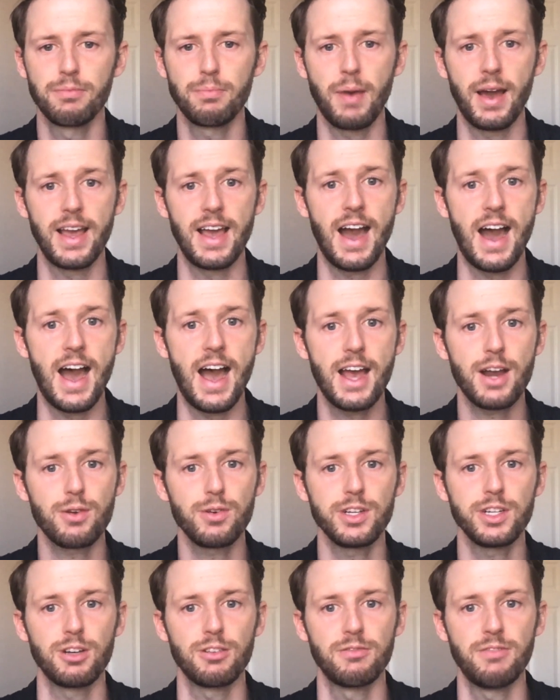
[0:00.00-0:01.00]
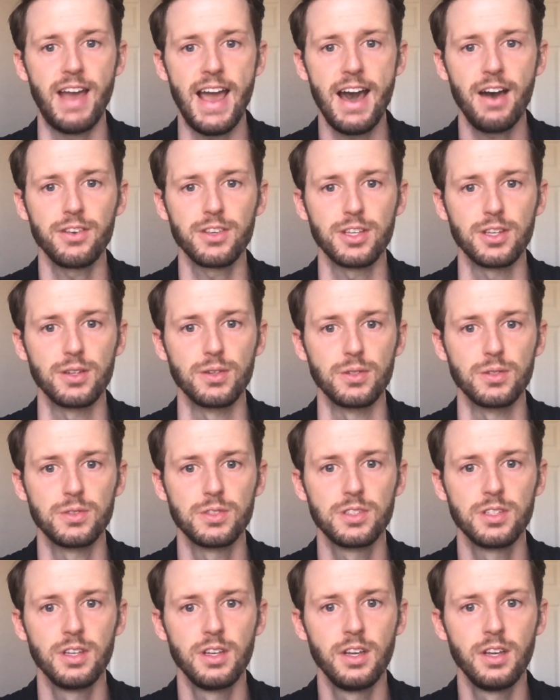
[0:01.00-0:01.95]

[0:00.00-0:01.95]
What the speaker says: by honoring your values.